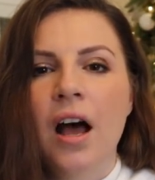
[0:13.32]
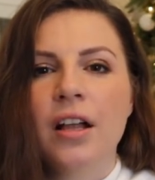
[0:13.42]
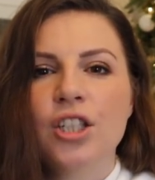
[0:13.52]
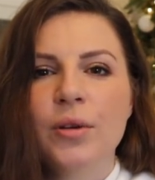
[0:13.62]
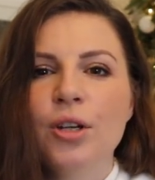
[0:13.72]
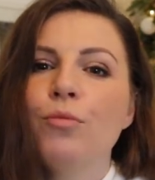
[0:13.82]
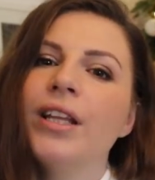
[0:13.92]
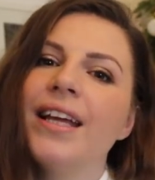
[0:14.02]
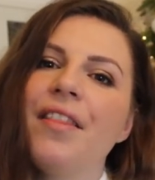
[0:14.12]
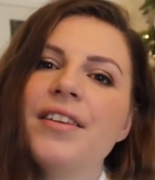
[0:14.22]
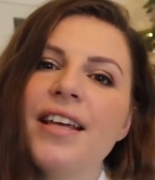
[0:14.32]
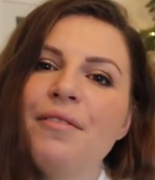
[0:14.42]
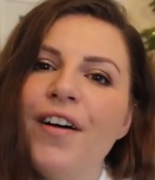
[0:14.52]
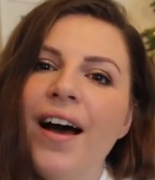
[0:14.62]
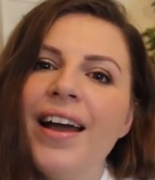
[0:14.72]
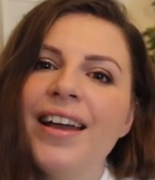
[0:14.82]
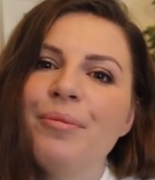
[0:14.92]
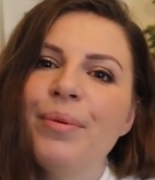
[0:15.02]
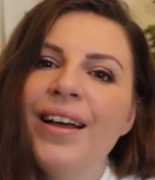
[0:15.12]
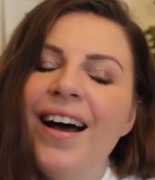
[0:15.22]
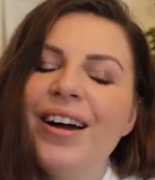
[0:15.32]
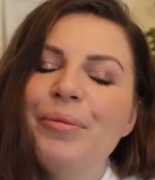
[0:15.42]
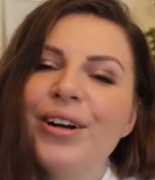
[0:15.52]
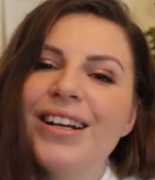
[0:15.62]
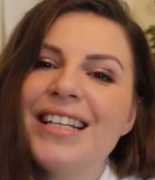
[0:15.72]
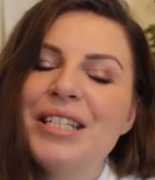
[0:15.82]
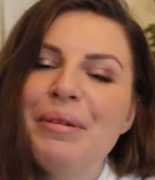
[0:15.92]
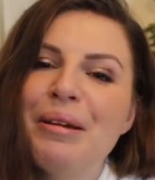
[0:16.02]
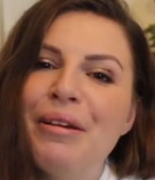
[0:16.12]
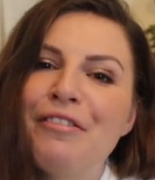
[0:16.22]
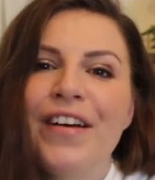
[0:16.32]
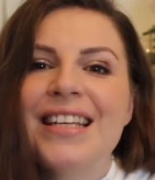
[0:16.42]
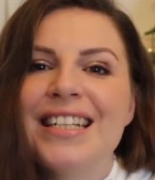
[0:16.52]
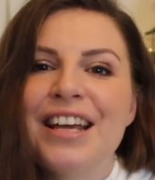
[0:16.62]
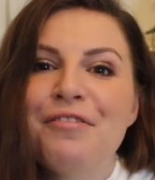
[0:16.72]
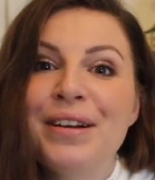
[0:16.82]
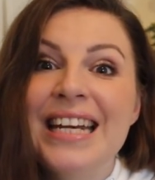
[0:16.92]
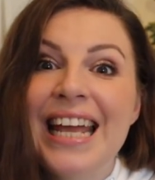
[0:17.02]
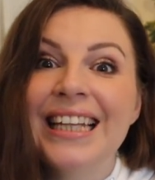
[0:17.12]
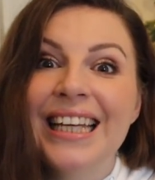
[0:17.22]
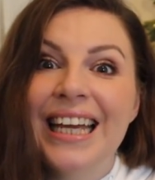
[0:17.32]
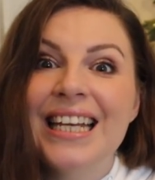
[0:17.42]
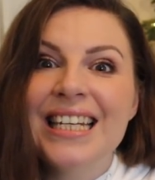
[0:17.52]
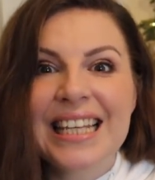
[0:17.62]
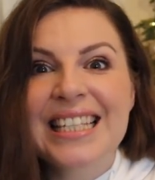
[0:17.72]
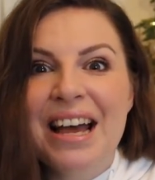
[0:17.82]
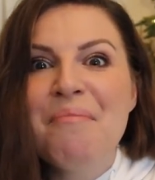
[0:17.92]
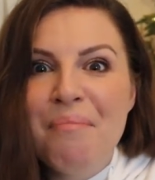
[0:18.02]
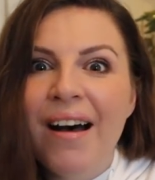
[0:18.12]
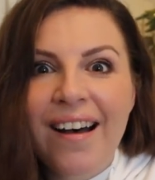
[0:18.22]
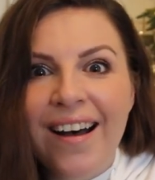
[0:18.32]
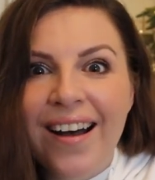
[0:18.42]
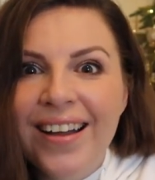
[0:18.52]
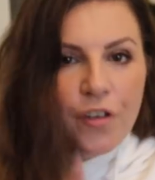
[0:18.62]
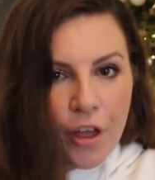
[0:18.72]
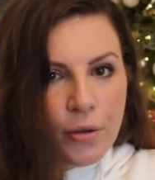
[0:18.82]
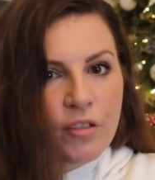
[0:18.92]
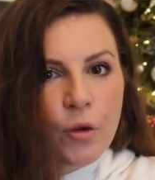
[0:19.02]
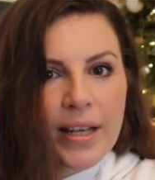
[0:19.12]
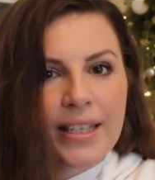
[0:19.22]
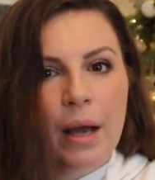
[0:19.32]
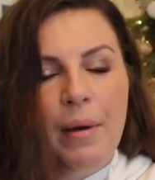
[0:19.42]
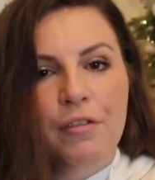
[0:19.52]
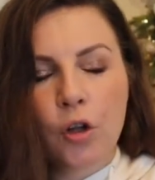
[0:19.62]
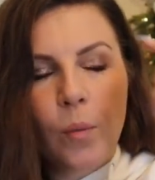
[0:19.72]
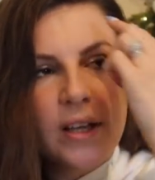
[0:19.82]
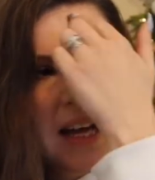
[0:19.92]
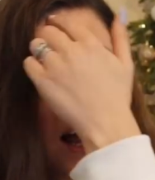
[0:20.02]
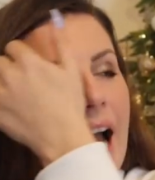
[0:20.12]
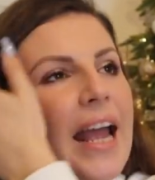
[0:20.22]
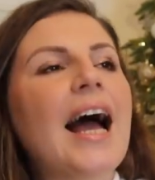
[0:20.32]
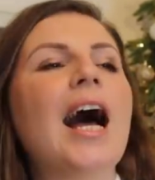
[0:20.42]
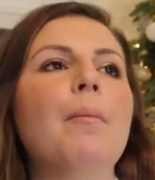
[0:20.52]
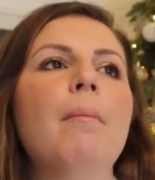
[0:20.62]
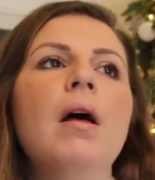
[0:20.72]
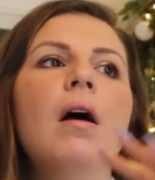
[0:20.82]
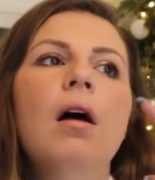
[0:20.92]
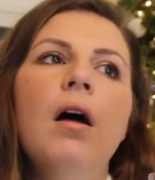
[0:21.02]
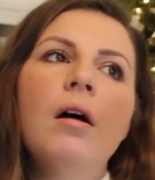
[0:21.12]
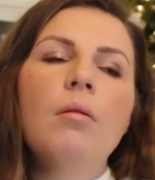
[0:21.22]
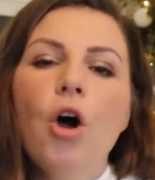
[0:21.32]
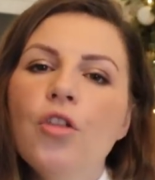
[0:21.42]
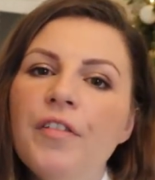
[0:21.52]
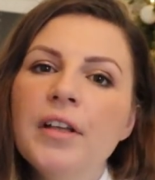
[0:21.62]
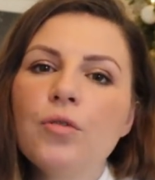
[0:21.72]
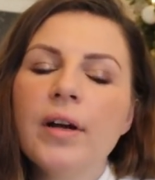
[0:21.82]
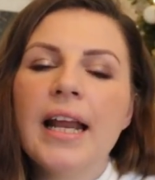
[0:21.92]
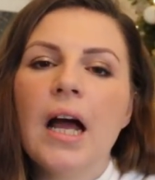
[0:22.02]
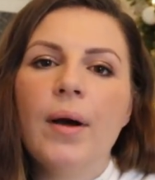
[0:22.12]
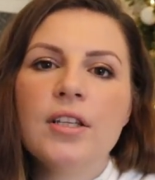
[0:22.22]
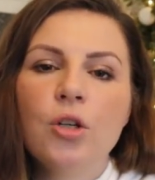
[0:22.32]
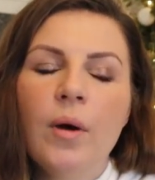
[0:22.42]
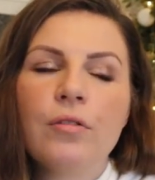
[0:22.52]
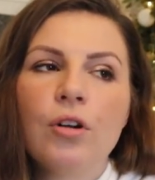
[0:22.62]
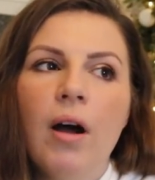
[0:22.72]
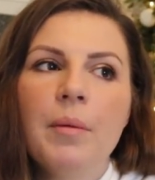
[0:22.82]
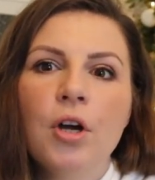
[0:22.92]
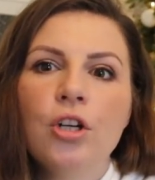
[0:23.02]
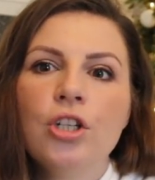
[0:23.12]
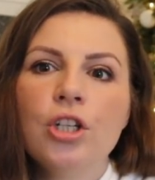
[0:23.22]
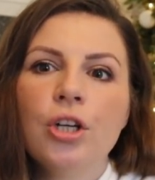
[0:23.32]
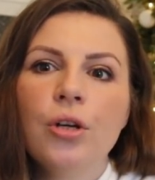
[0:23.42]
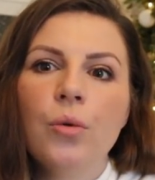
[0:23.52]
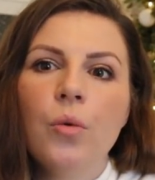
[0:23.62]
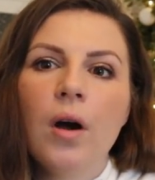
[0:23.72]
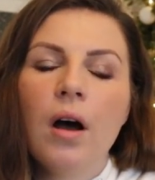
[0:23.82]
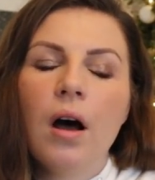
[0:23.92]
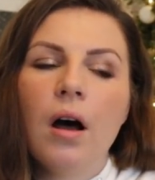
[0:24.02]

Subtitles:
And so you don't really get the same vibe. I wanted it to be a bit festive. We're nearly in December. For those of you asking about Vlogmas, I am on the fence right now as to whether or not I'm going to do